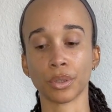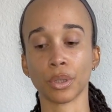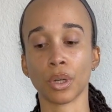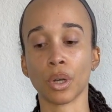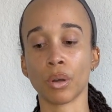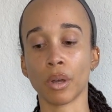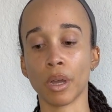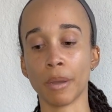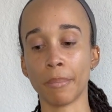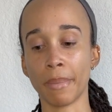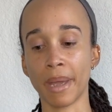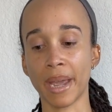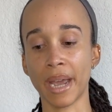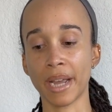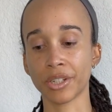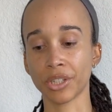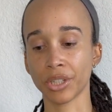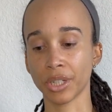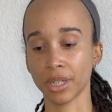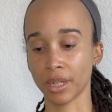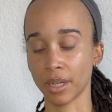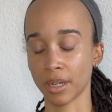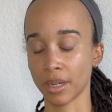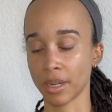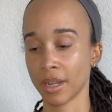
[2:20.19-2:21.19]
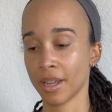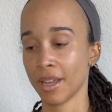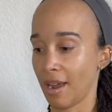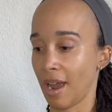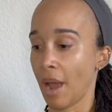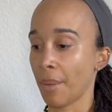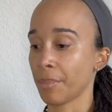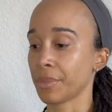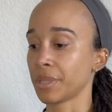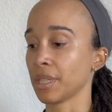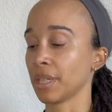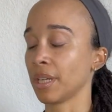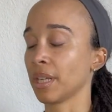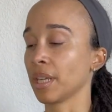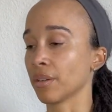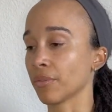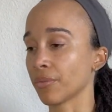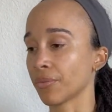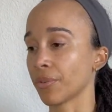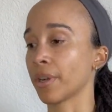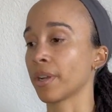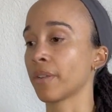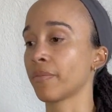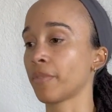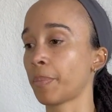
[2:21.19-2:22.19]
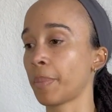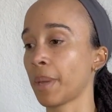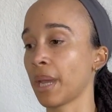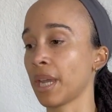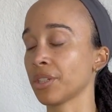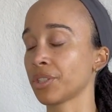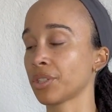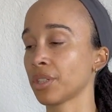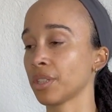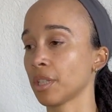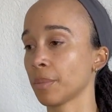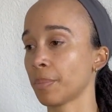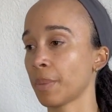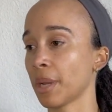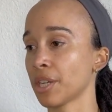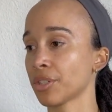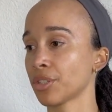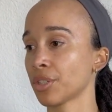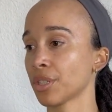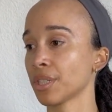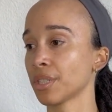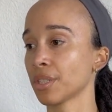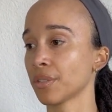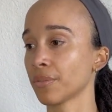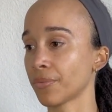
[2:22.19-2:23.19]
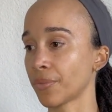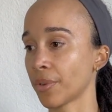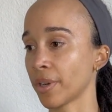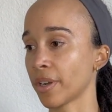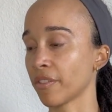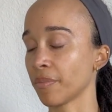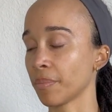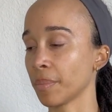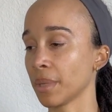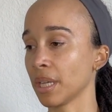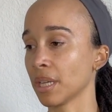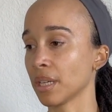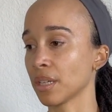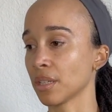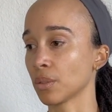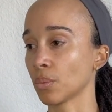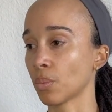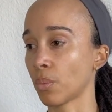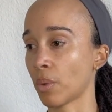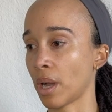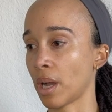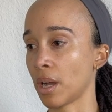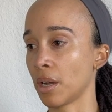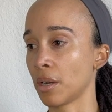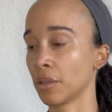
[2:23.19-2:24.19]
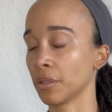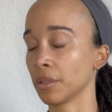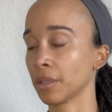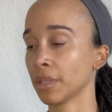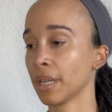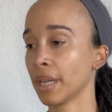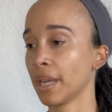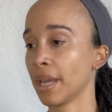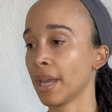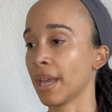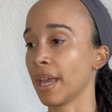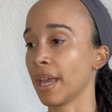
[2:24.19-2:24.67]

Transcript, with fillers: So imagine I'm sitting in front of a patient, the patient's in front of me as well,